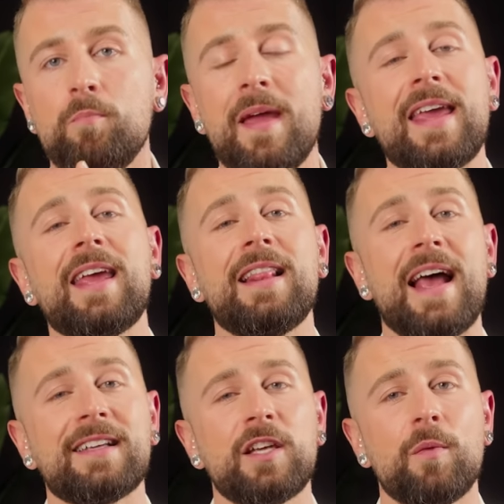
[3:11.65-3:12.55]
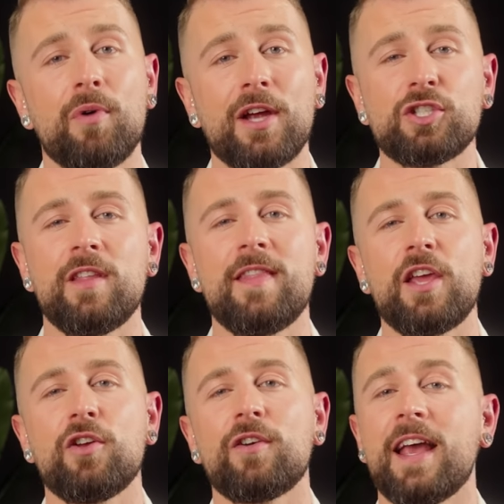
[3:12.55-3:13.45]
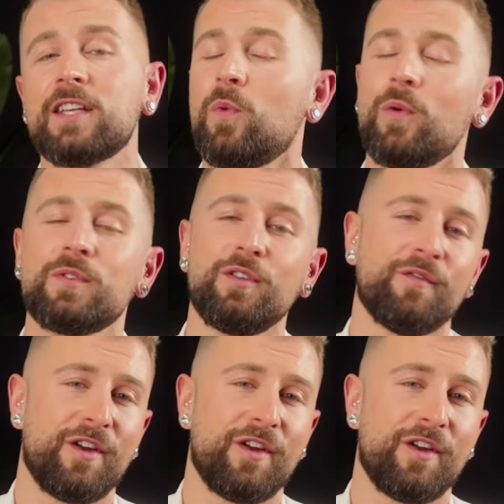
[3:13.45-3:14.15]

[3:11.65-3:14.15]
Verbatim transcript: making a lasting impression that your guests won't soon